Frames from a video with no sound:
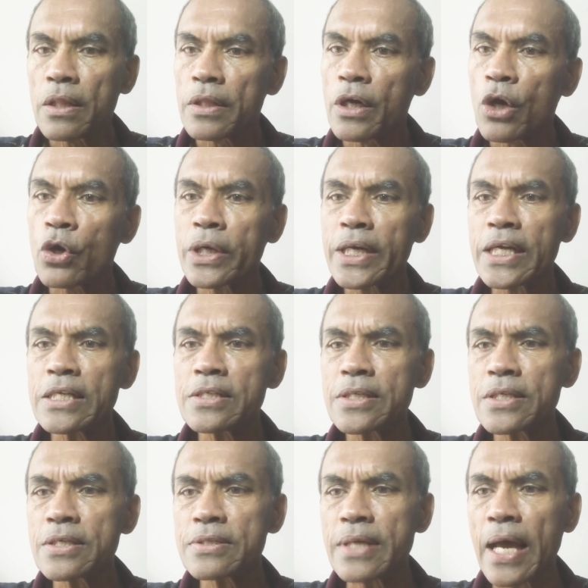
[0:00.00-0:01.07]
The
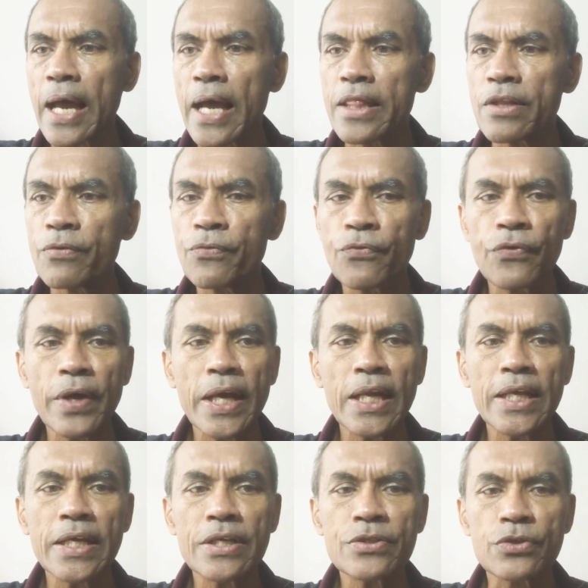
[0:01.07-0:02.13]
occurrences and the
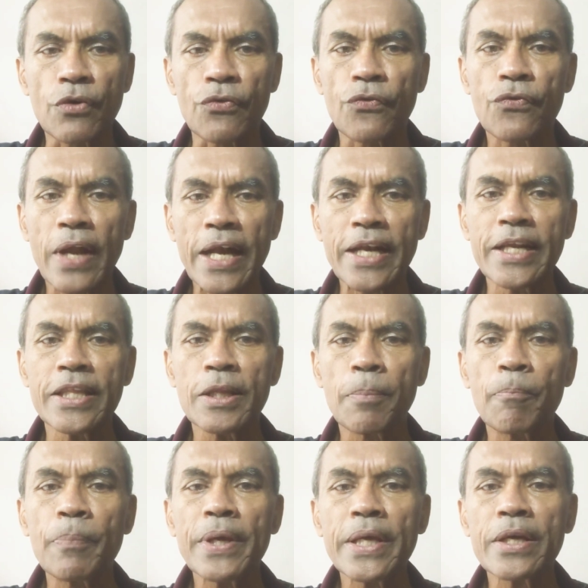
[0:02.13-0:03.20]
failures of flattening the
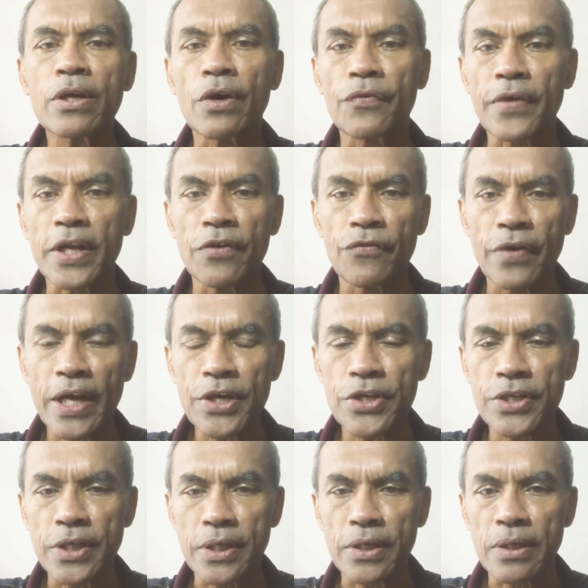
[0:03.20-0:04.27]
peak of
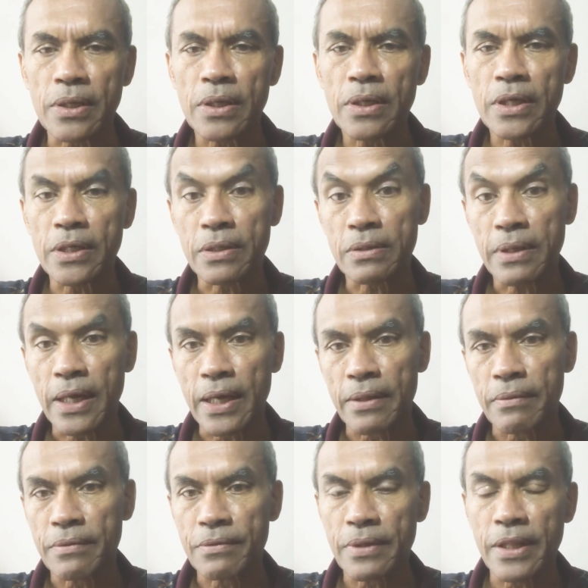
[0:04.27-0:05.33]
infection
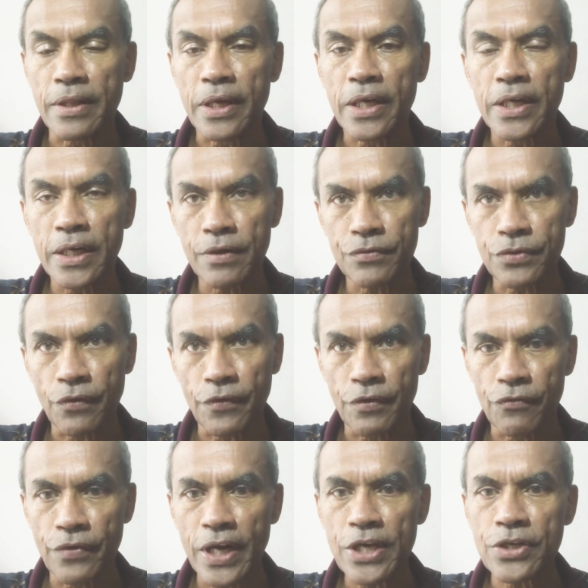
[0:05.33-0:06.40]
and the curves of
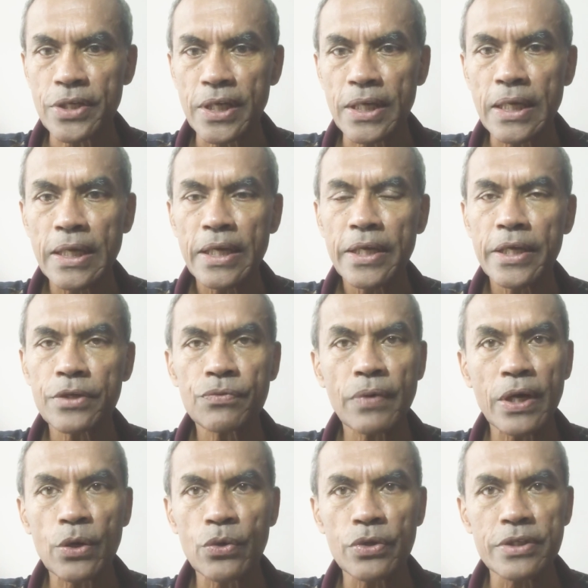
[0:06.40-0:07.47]
infection is
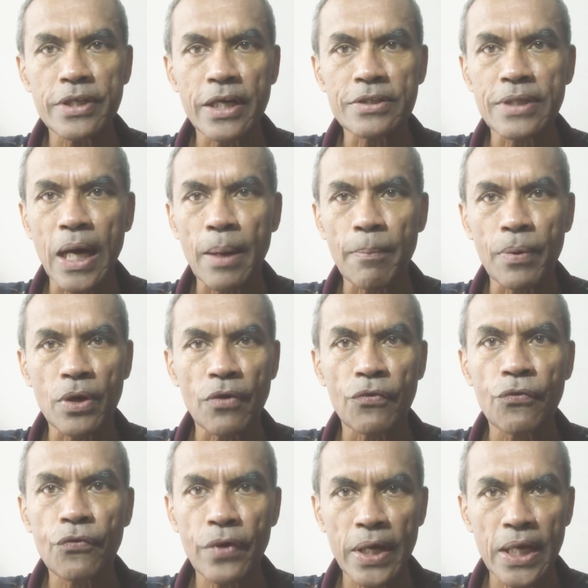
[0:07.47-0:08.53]
one good example of
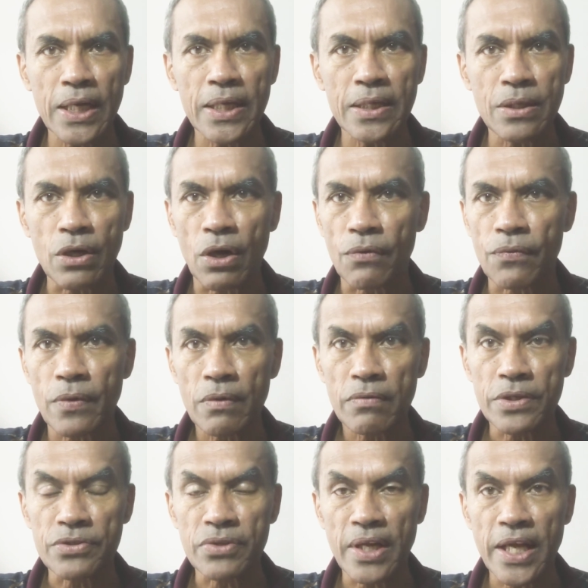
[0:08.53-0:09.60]
failure of
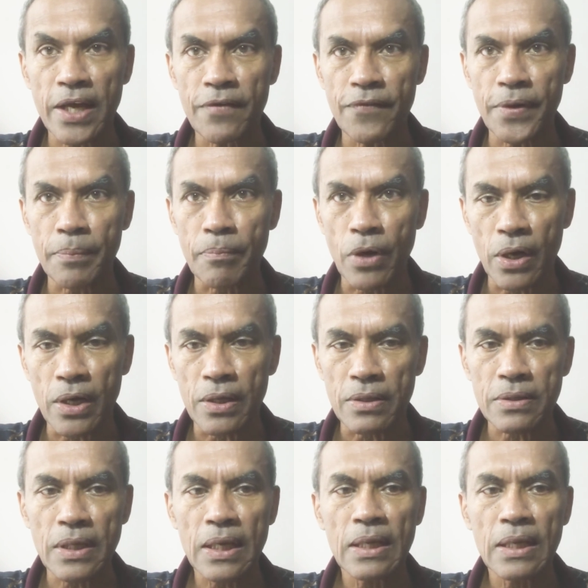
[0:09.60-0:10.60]
virtually every model.